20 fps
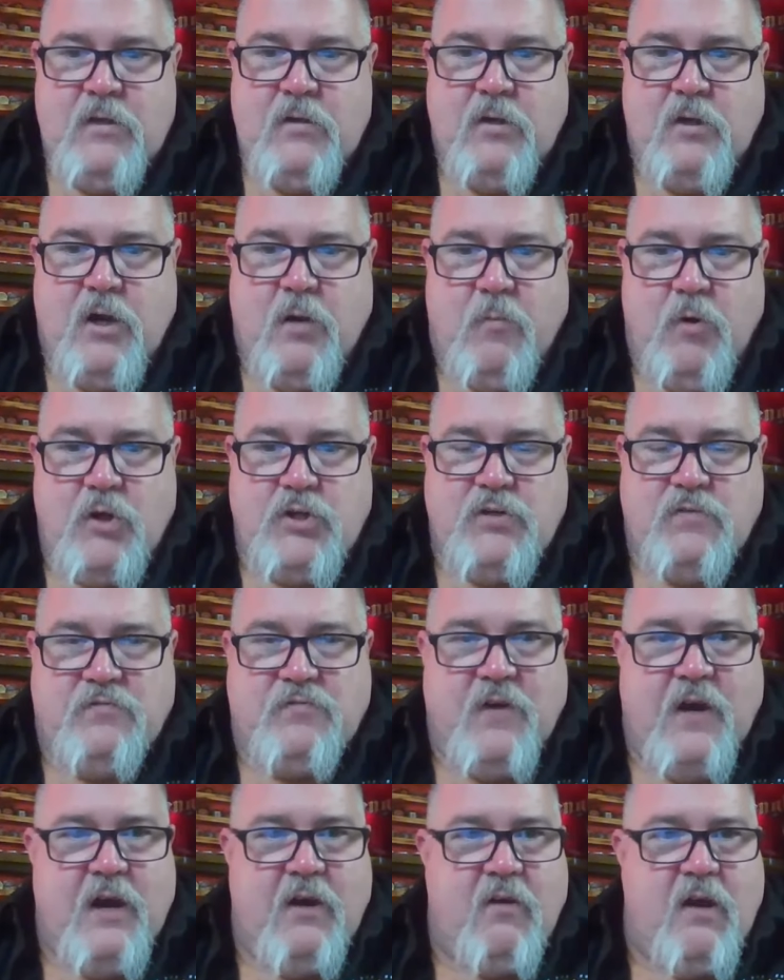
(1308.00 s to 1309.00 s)
a commercial
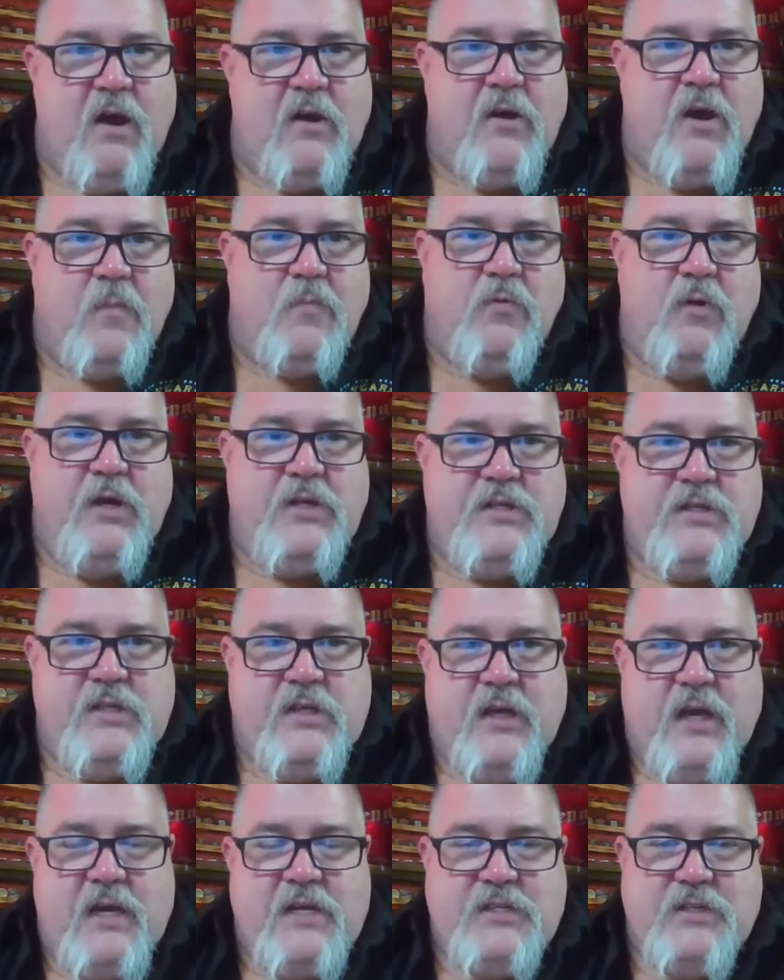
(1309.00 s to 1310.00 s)
fireground operations
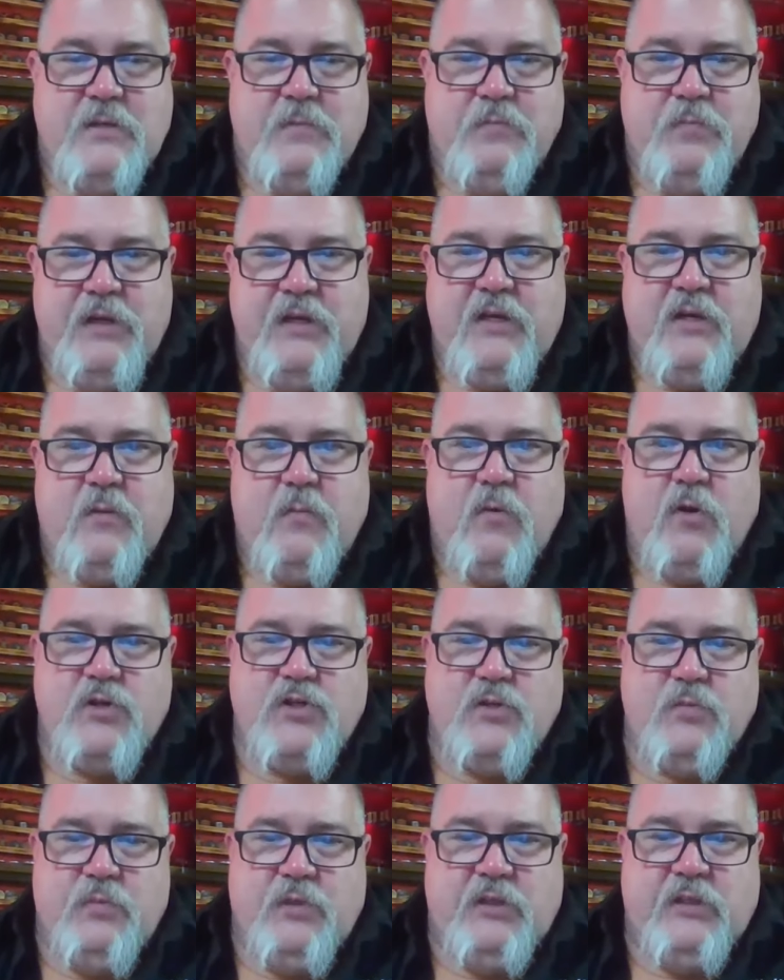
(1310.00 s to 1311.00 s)
class in a big
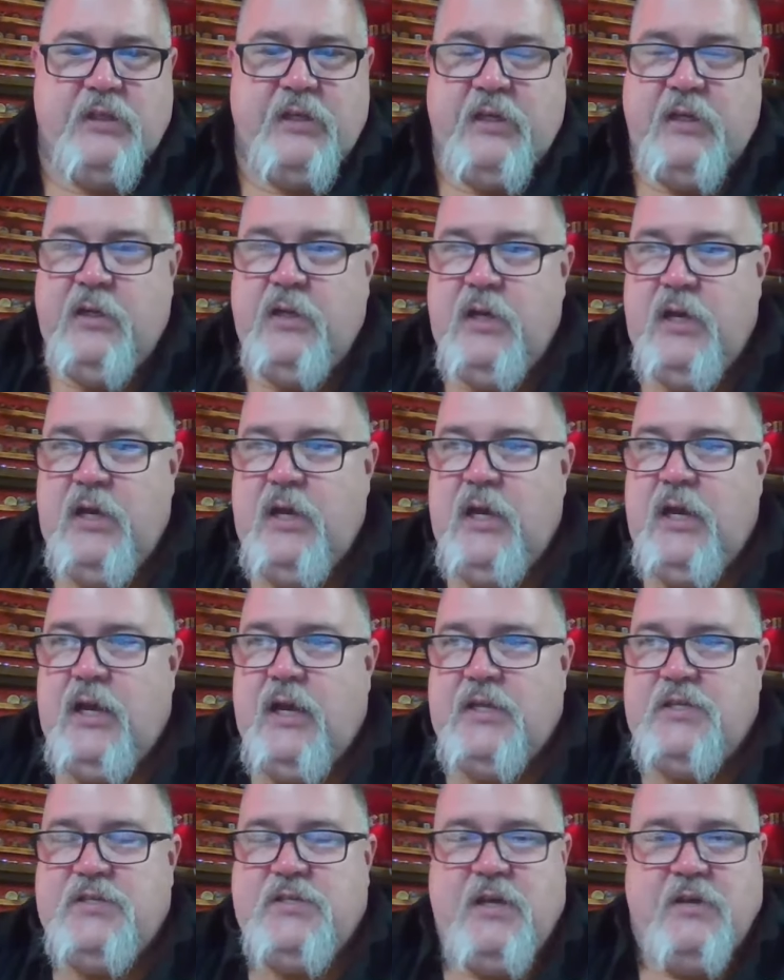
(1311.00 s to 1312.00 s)
commercial building
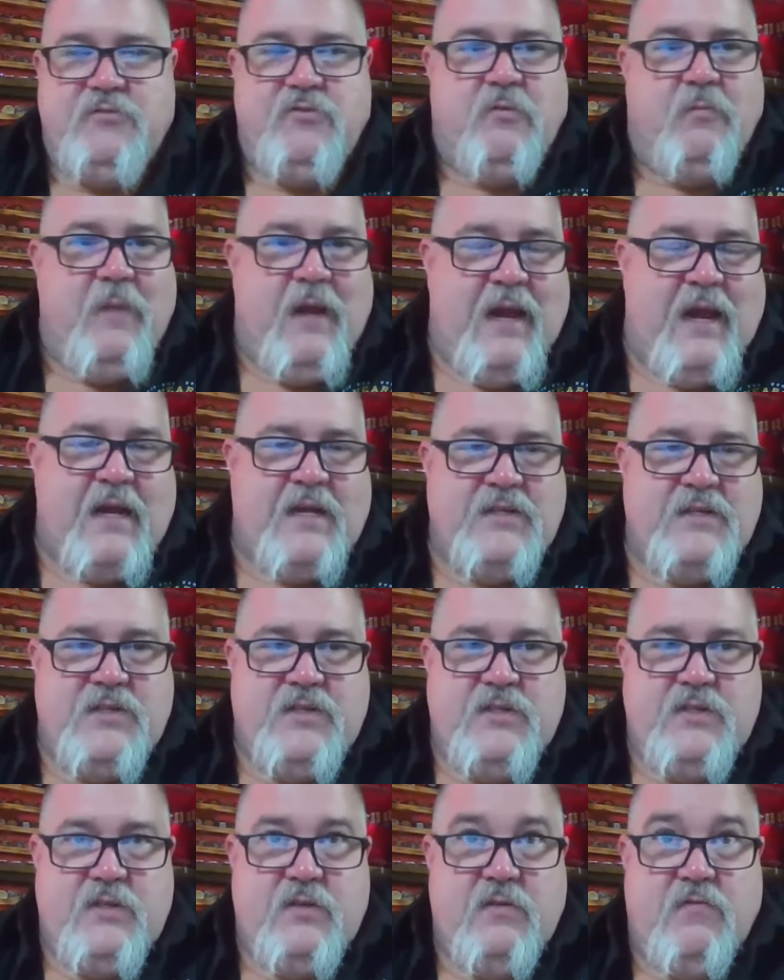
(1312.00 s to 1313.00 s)
in Central
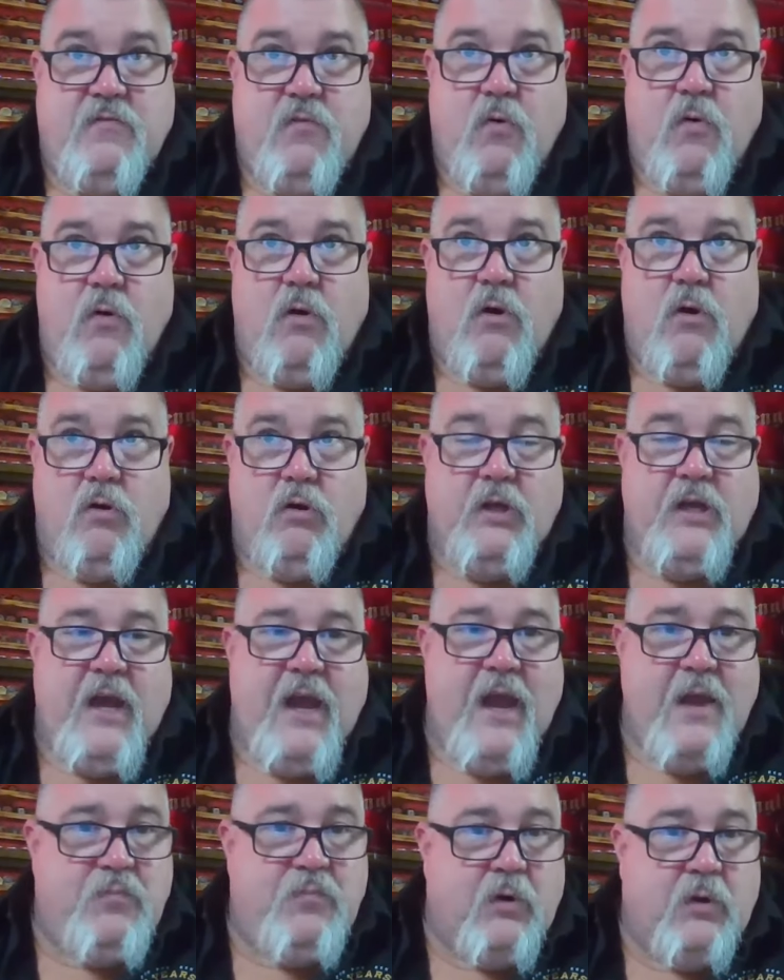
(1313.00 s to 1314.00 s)
Mass for early
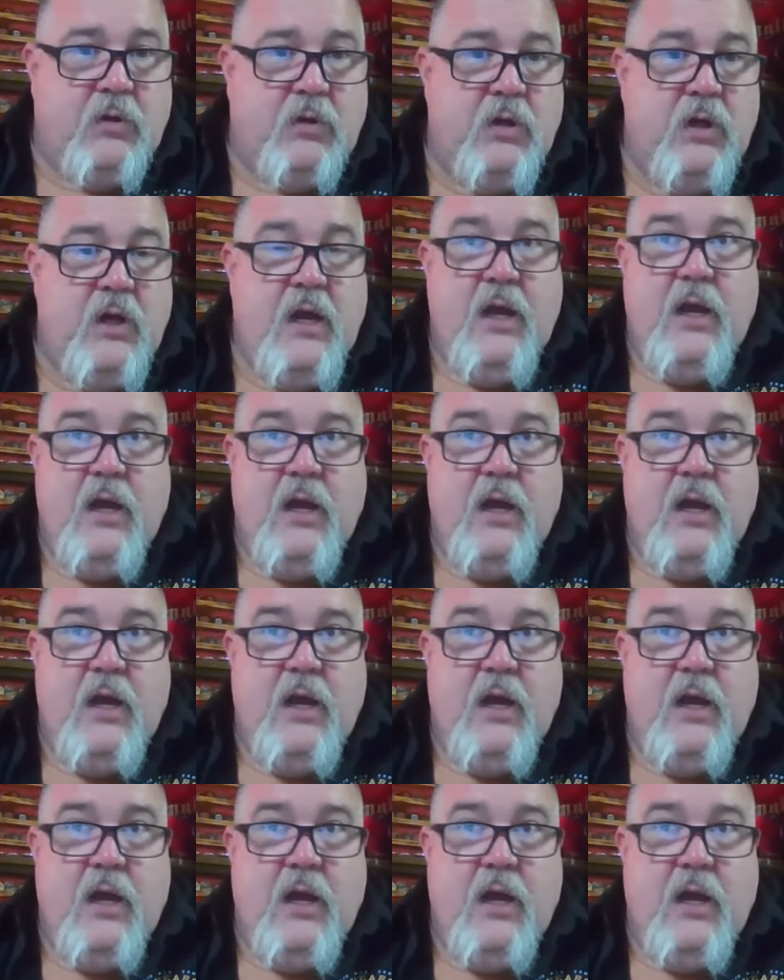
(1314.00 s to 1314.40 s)
April